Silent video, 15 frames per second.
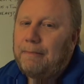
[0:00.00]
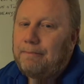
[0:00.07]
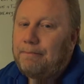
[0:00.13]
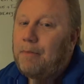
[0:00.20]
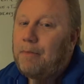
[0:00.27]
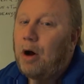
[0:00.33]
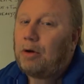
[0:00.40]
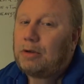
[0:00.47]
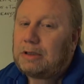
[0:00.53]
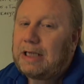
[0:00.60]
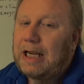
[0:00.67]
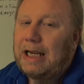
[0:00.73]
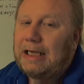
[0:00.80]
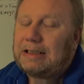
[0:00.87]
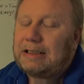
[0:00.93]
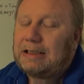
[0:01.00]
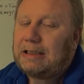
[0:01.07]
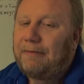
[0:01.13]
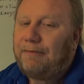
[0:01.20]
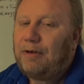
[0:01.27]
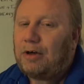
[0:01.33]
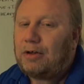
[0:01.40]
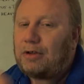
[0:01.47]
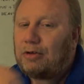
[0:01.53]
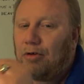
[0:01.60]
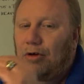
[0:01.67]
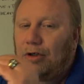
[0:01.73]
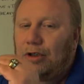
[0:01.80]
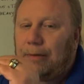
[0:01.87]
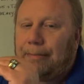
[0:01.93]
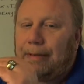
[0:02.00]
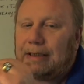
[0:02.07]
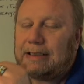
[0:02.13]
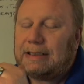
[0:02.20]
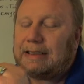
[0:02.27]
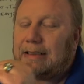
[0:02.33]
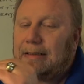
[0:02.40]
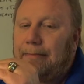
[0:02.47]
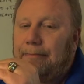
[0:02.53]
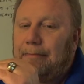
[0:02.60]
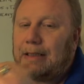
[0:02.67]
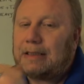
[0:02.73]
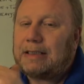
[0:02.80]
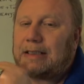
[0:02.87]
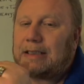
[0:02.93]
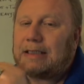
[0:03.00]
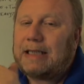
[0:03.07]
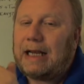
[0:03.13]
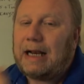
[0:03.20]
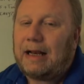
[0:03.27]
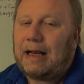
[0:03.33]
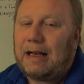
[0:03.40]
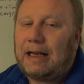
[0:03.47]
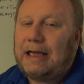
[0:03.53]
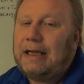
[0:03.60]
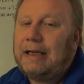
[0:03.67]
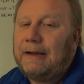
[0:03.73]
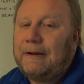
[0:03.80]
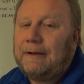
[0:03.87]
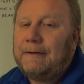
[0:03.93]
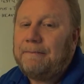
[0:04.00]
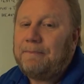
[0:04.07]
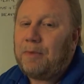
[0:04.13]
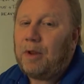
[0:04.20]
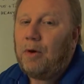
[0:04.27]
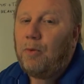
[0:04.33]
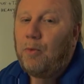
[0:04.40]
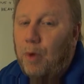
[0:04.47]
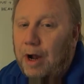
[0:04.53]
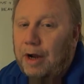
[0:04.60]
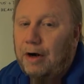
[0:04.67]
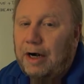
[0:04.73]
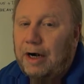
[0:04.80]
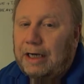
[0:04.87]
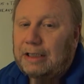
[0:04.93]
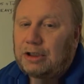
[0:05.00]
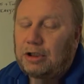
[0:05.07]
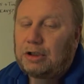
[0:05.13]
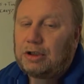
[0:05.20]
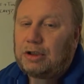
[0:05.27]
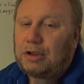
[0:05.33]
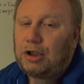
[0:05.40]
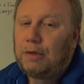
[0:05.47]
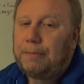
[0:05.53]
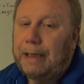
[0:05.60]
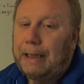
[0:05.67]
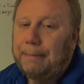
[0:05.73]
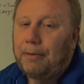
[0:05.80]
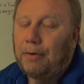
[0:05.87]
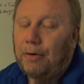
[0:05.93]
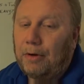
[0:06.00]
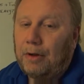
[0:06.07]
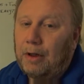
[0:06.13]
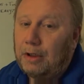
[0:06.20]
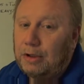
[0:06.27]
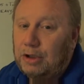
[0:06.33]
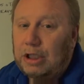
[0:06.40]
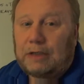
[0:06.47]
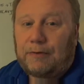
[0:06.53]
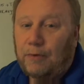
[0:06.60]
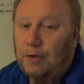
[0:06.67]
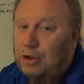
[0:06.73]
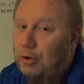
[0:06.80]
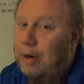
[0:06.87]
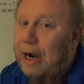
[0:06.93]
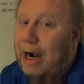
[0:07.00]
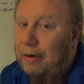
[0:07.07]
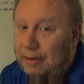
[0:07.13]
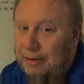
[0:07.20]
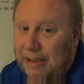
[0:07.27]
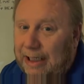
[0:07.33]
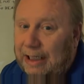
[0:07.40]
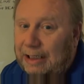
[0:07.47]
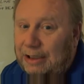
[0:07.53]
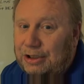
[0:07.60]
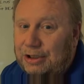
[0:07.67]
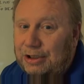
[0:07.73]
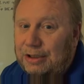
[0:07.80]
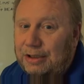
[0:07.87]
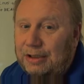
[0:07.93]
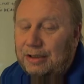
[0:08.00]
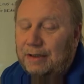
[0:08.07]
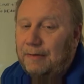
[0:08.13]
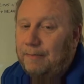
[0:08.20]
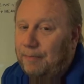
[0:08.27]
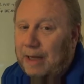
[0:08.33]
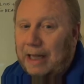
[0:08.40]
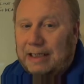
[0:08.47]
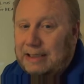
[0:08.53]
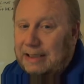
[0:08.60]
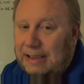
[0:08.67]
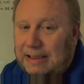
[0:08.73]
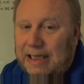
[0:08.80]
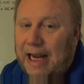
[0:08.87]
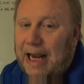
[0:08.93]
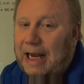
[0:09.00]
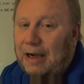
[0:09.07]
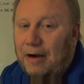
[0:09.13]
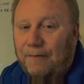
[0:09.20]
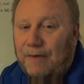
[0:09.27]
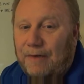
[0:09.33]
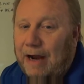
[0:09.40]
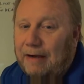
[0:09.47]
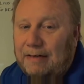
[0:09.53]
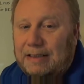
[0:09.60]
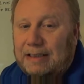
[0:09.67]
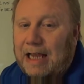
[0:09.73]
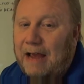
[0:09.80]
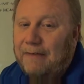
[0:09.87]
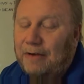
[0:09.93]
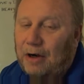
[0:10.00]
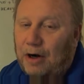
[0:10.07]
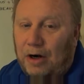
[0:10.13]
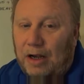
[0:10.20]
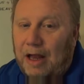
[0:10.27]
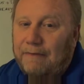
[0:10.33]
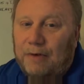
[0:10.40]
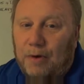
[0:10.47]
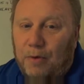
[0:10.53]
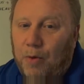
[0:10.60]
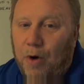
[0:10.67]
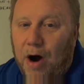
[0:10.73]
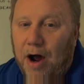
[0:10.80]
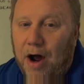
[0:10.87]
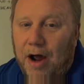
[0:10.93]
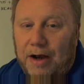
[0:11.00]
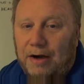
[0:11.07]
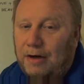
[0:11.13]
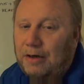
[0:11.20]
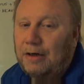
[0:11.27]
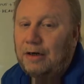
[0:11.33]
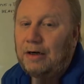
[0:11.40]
Most cases, if you're growing your business steadily, one or extra two people just for 2 hours each, like 6 to 8 or 5 to 7 or 11 to 1 or